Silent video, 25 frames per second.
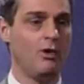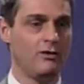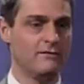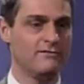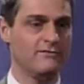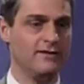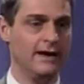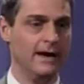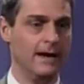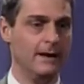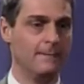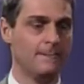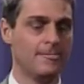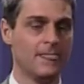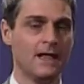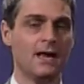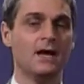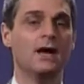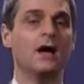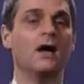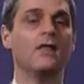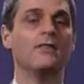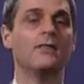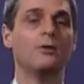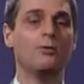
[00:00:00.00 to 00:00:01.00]
warfare.
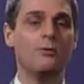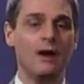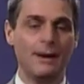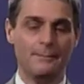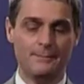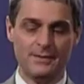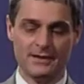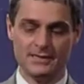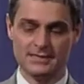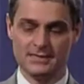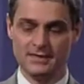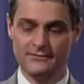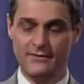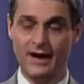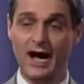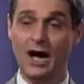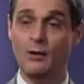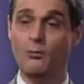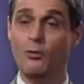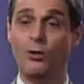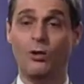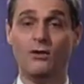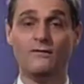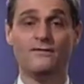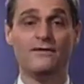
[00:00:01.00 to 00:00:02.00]
The weapons of
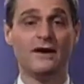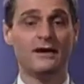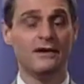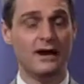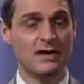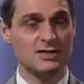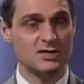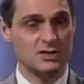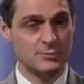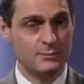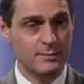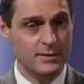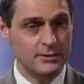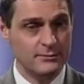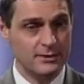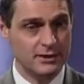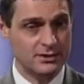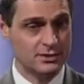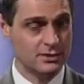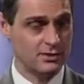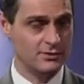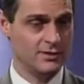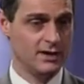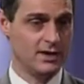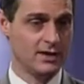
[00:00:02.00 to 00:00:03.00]
our warfare are
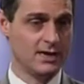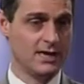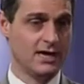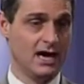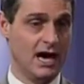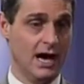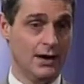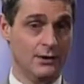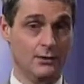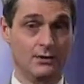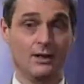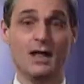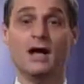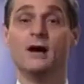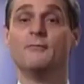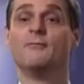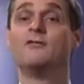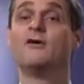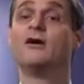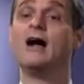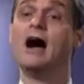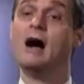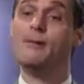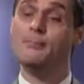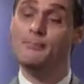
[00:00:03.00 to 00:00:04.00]
spiritual, not carnal,
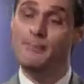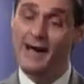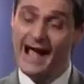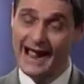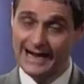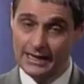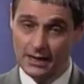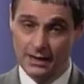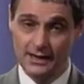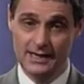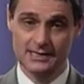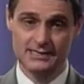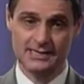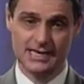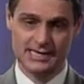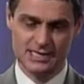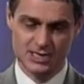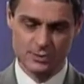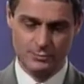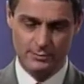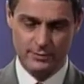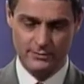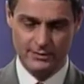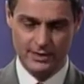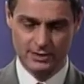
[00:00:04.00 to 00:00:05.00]
for our battle is a
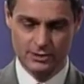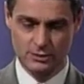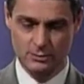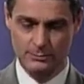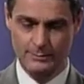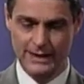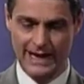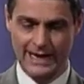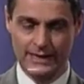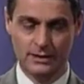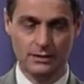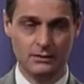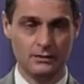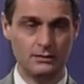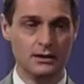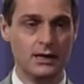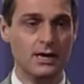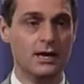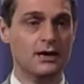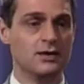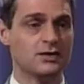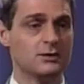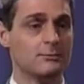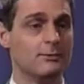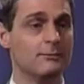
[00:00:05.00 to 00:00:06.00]
spiritual battle.
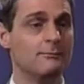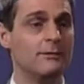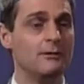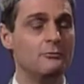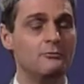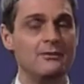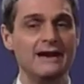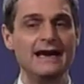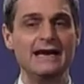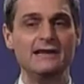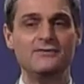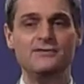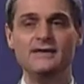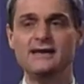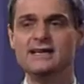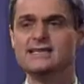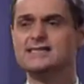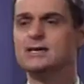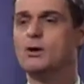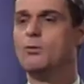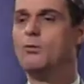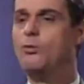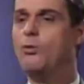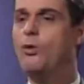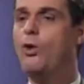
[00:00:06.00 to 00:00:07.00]
So when we read
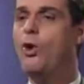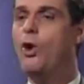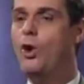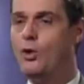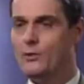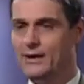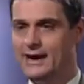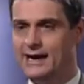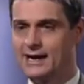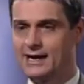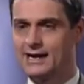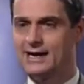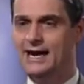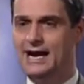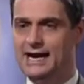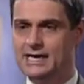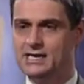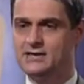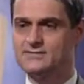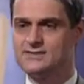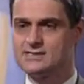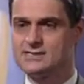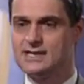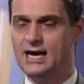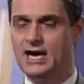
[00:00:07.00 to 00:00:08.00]
these warring
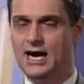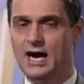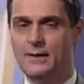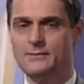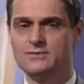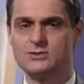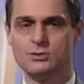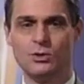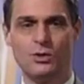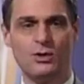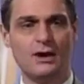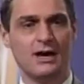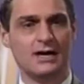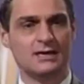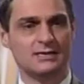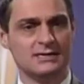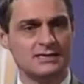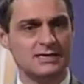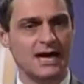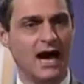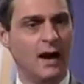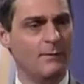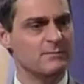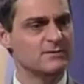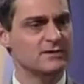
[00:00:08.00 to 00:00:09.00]
kind of psalms or
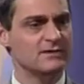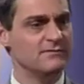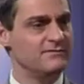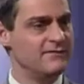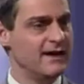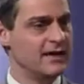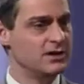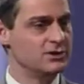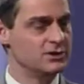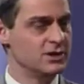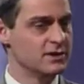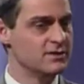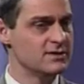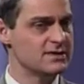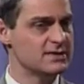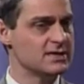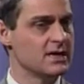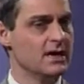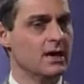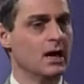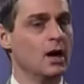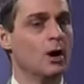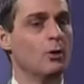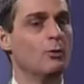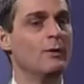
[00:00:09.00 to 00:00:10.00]
psalms of
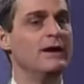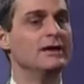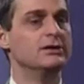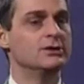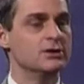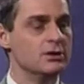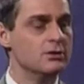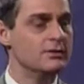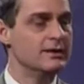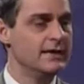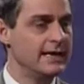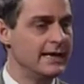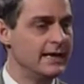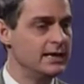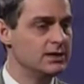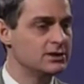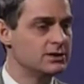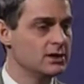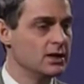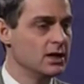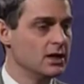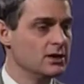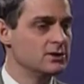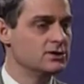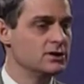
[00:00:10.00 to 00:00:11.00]
vengeance, we do
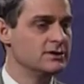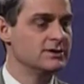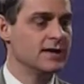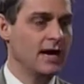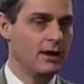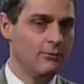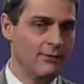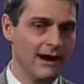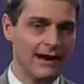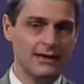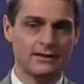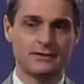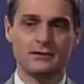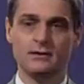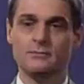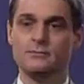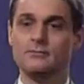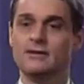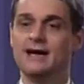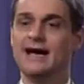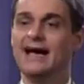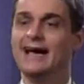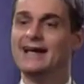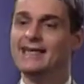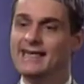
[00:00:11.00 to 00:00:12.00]
need to direct
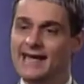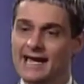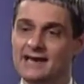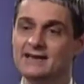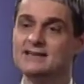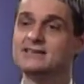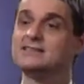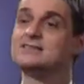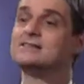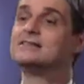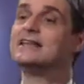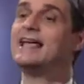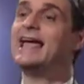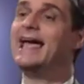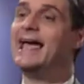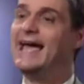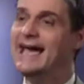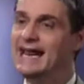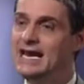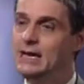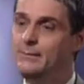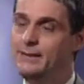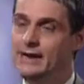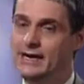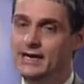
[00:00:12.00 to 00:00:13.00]
them against the
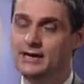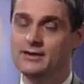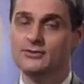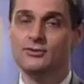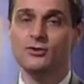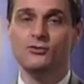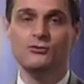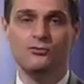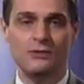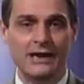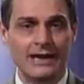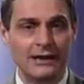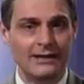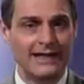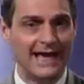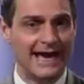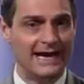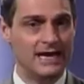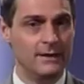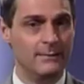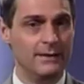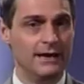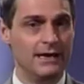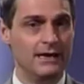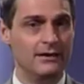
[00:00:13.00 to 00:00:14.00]
enemy, the real
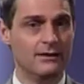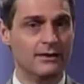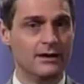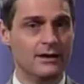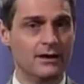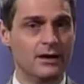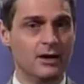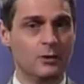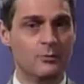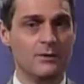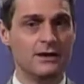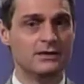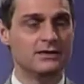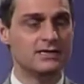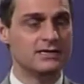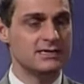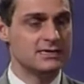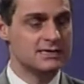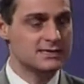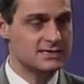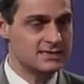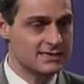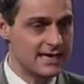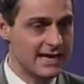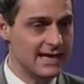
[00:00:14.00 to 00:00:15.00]
enemy, which
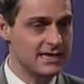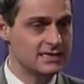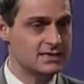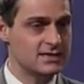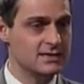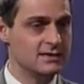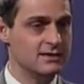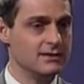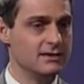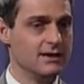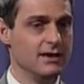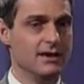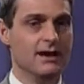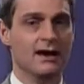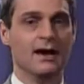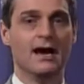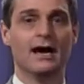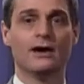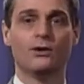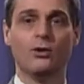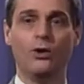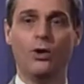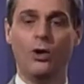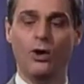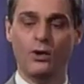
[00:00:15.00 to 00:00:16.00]
is Satan
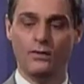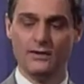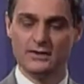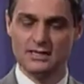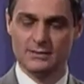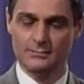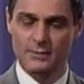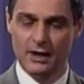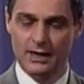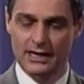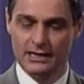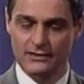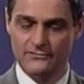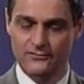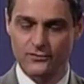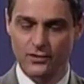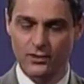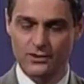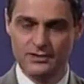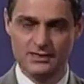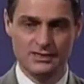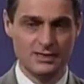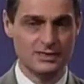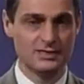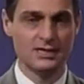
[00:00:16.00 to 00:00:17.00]
and all the demonic
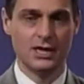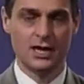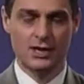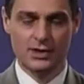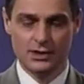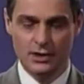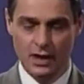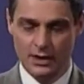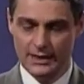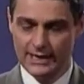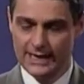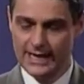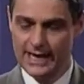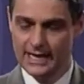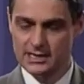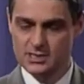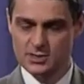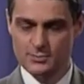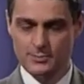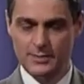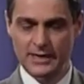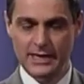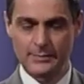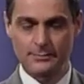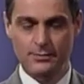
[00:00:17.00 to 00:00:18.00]
forces, not
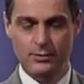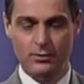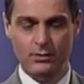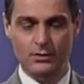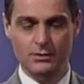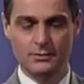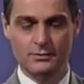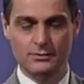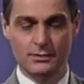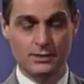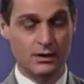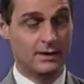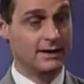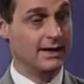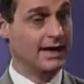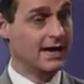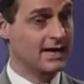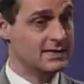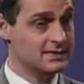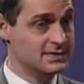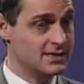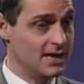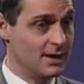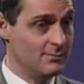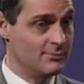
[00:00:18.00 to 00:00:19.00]
against people, not
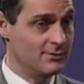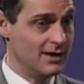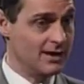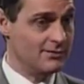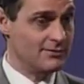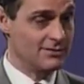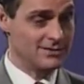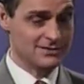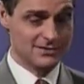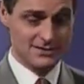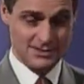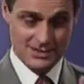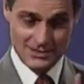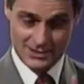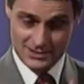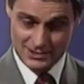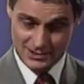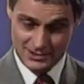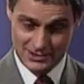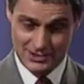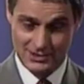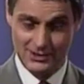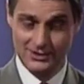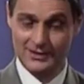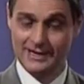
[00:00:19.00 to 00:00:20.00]
against our brothers,
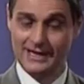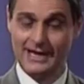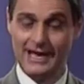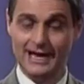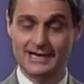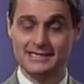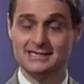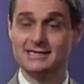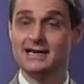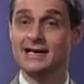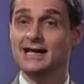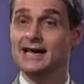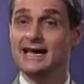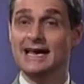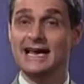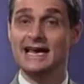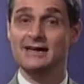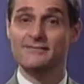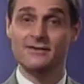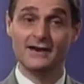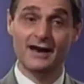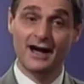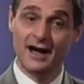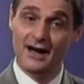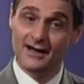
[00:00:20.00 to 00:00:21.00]
not against
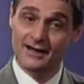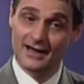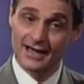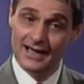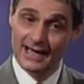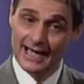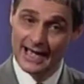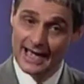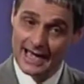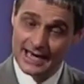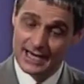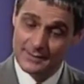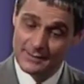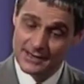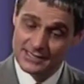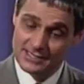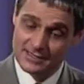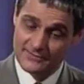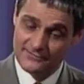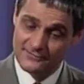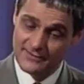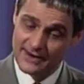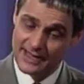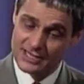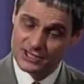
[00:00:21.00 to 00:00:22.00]
even our
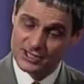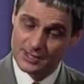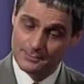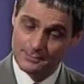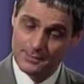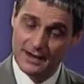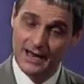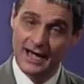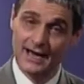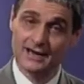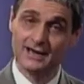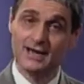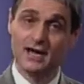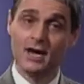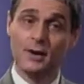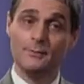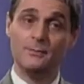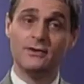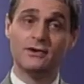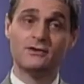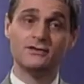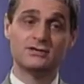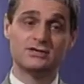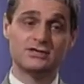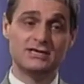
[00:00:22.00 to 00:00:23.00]
enemies of flesh and blood,
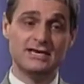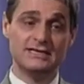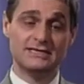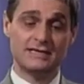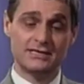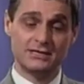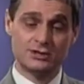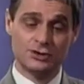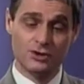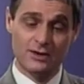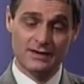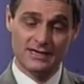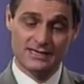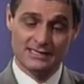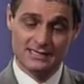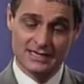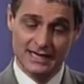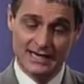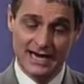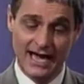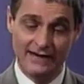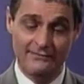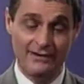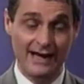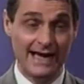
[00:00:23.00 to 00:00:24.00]
because Jesus taught us
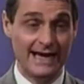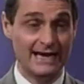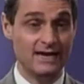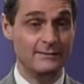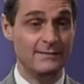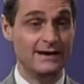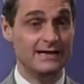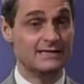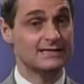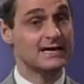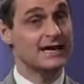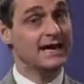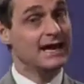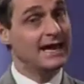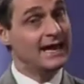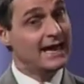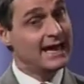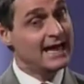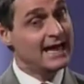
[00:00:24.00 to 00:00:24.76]
to love our enemies.